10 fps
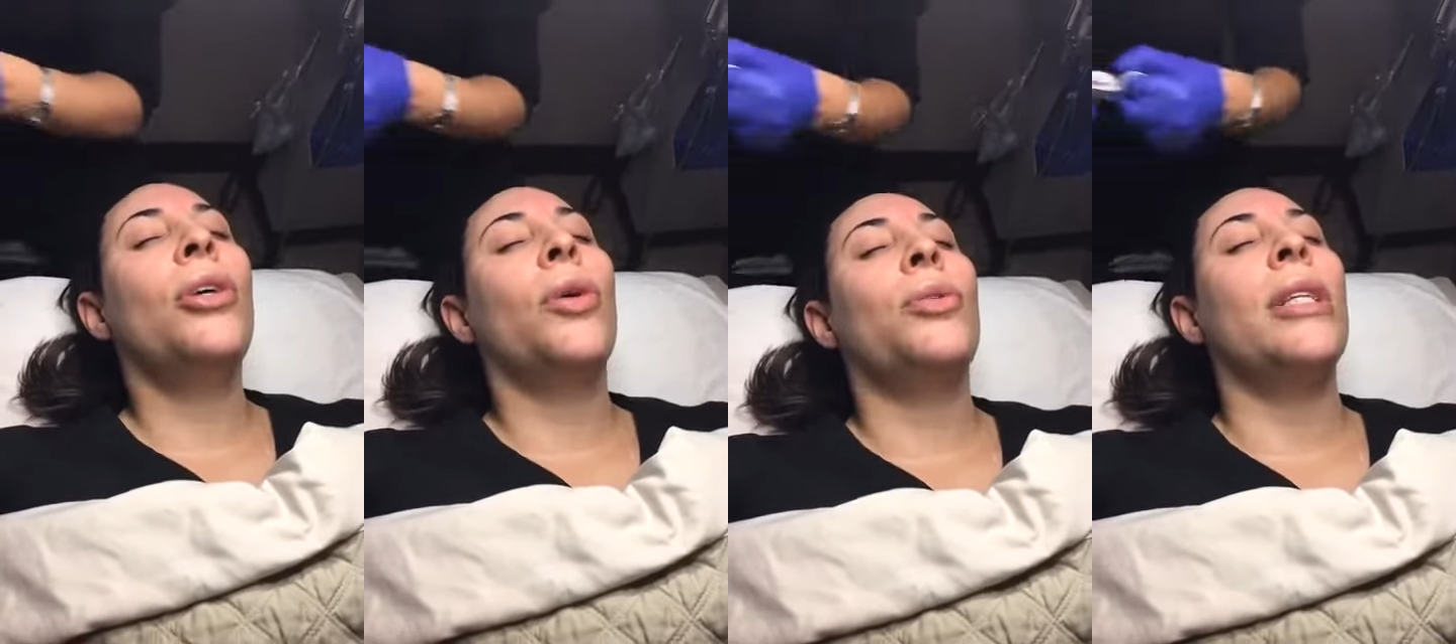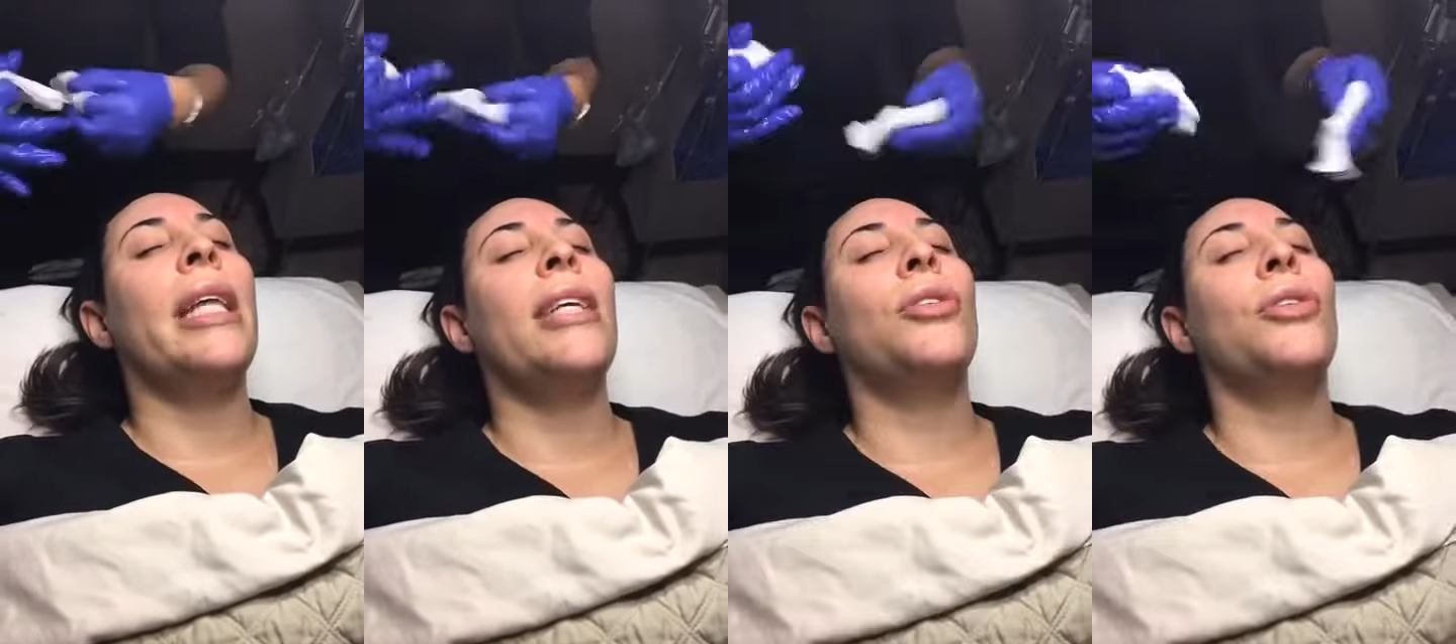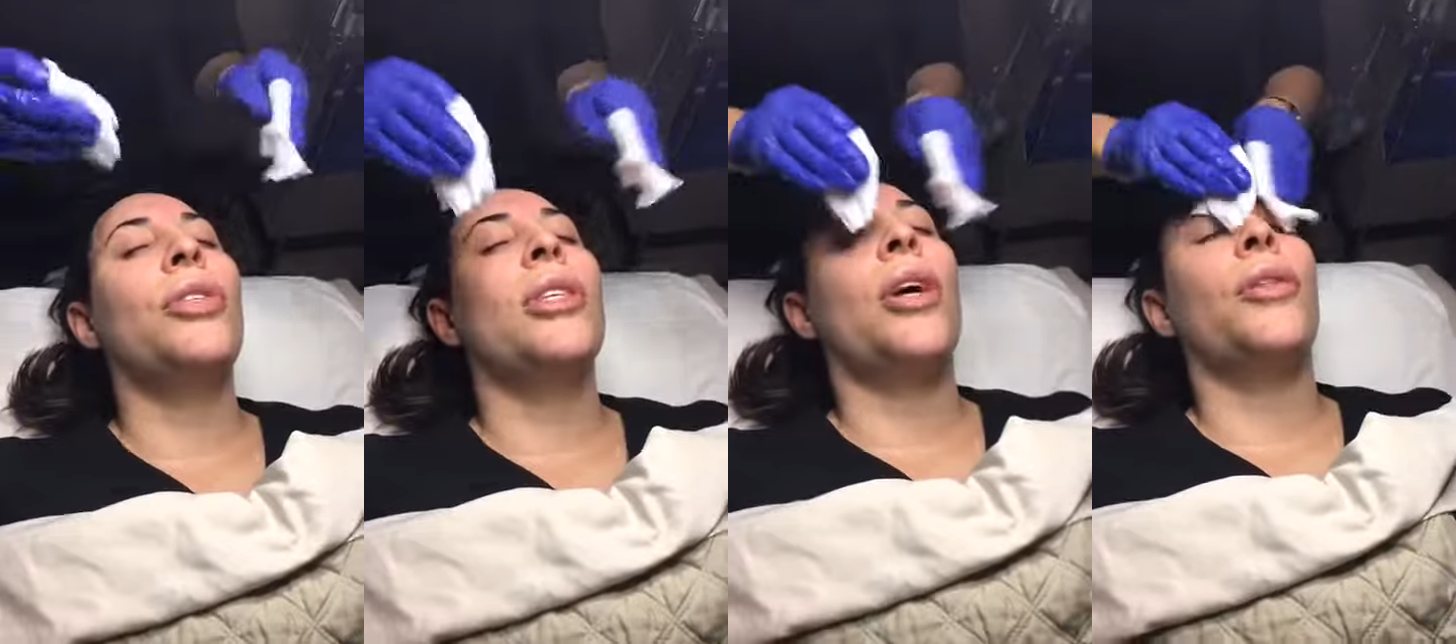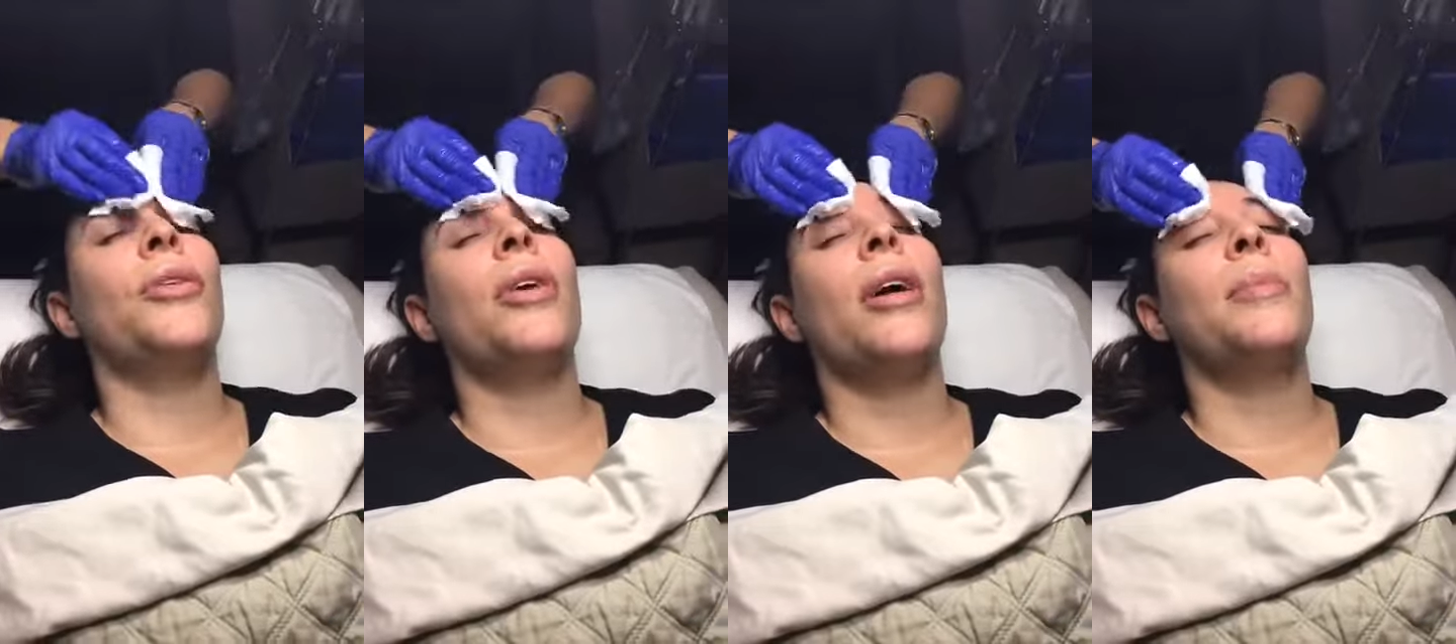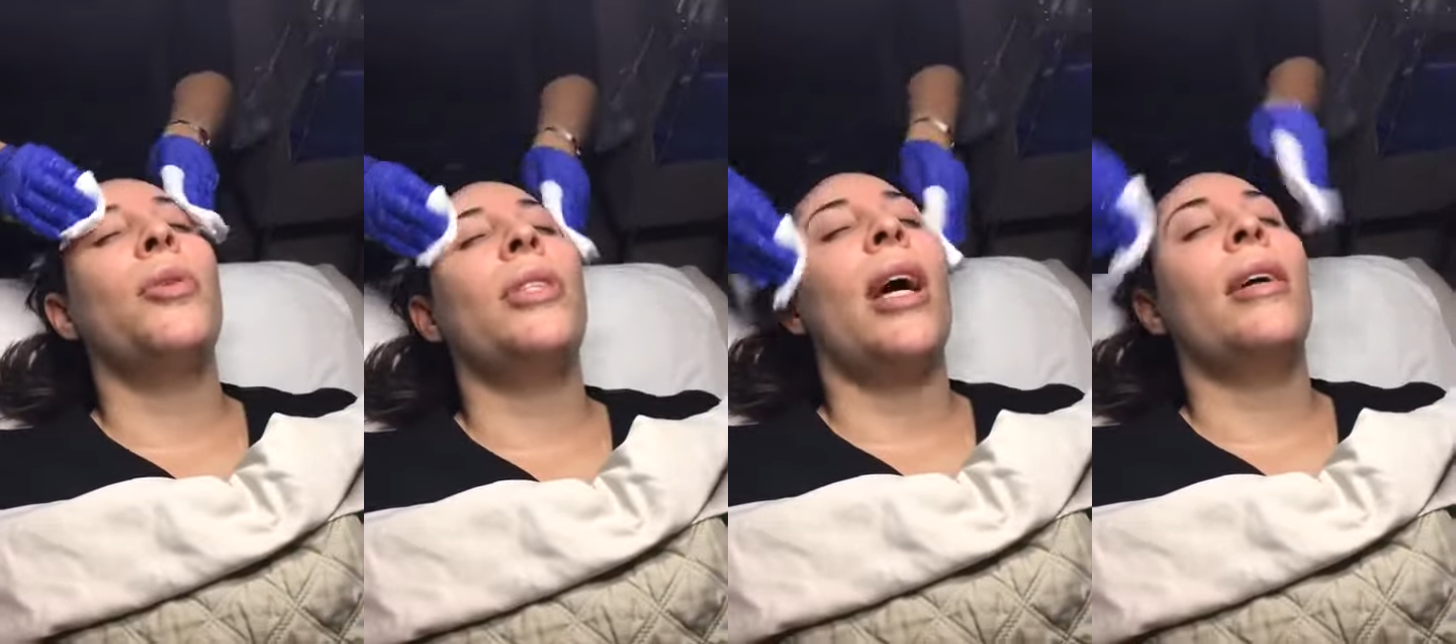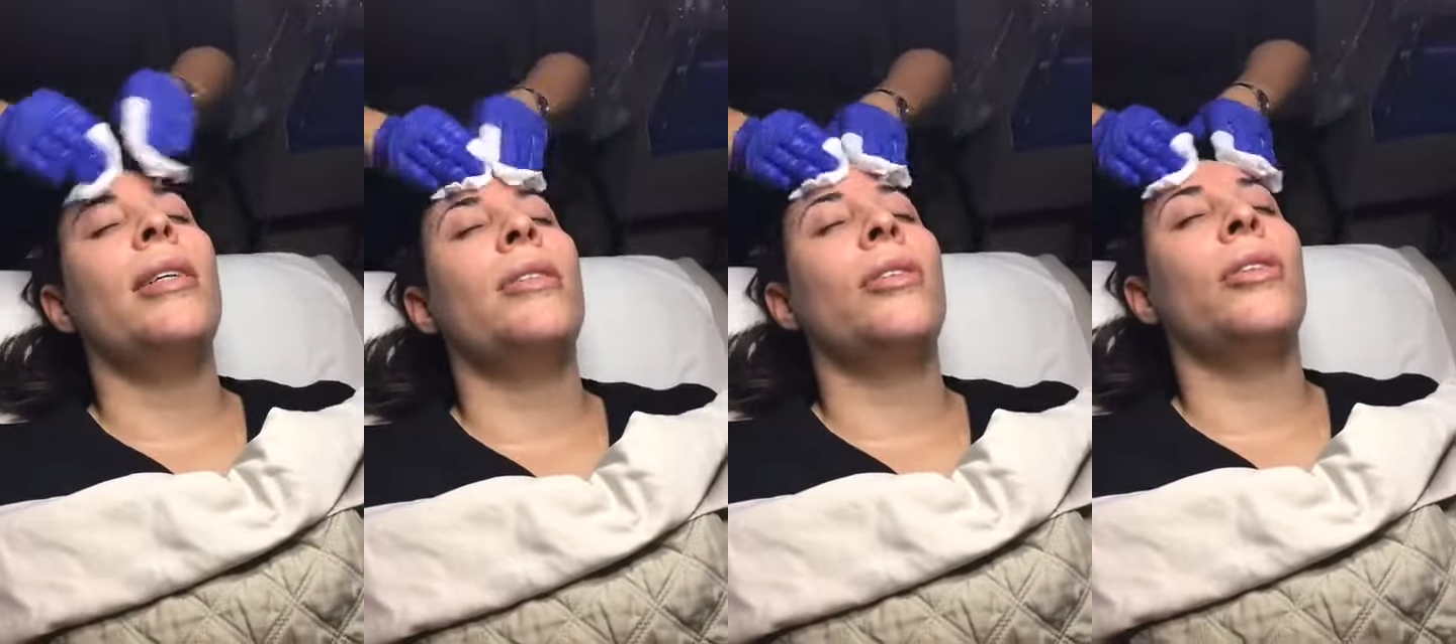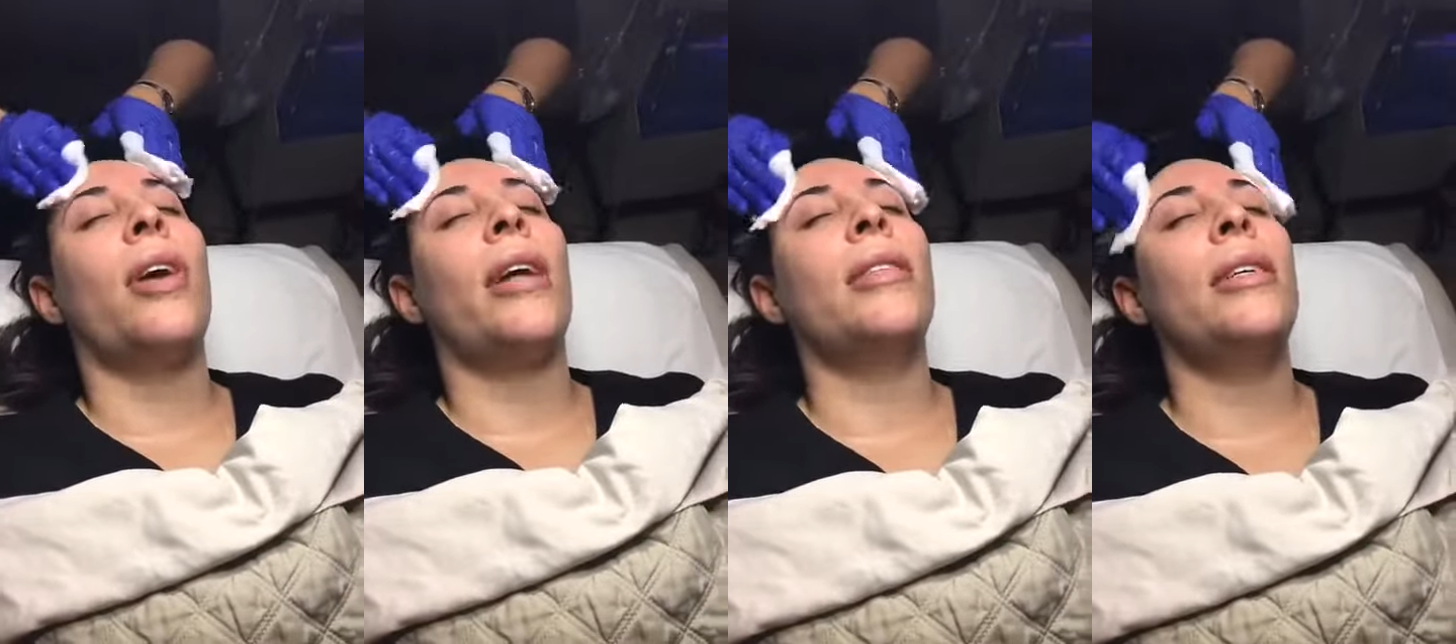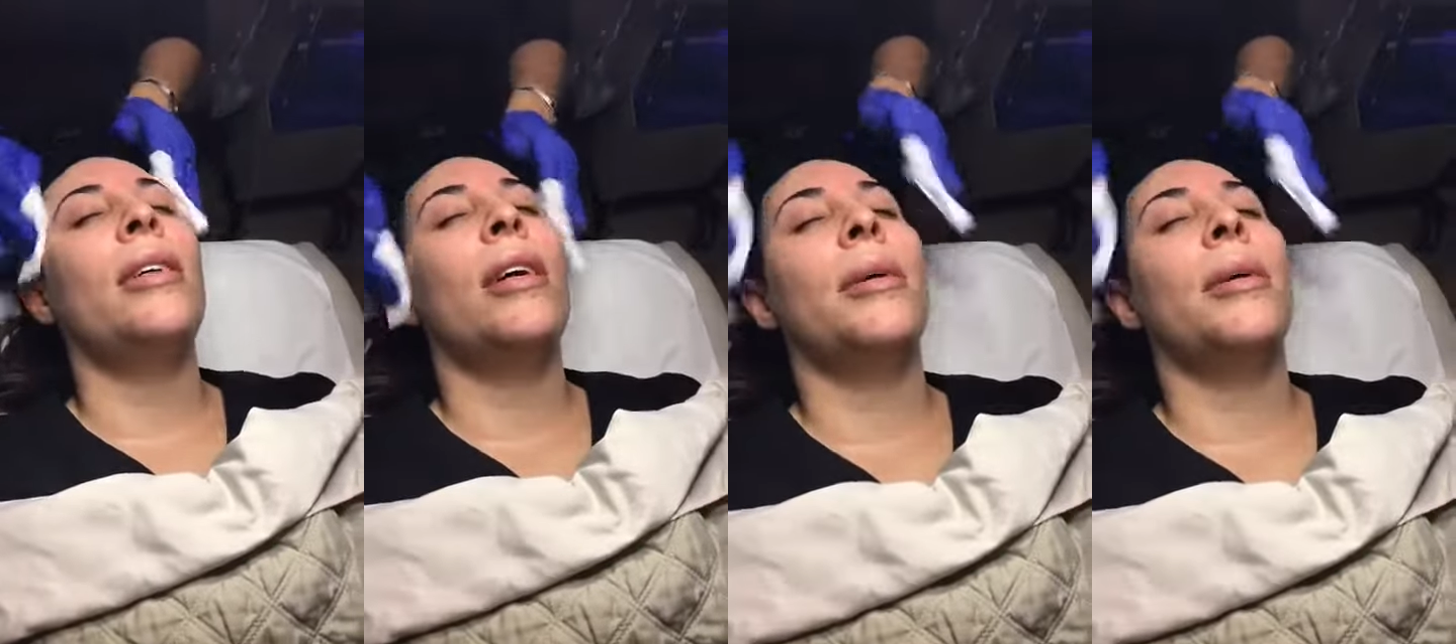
go to lasers and other modalities to correct it.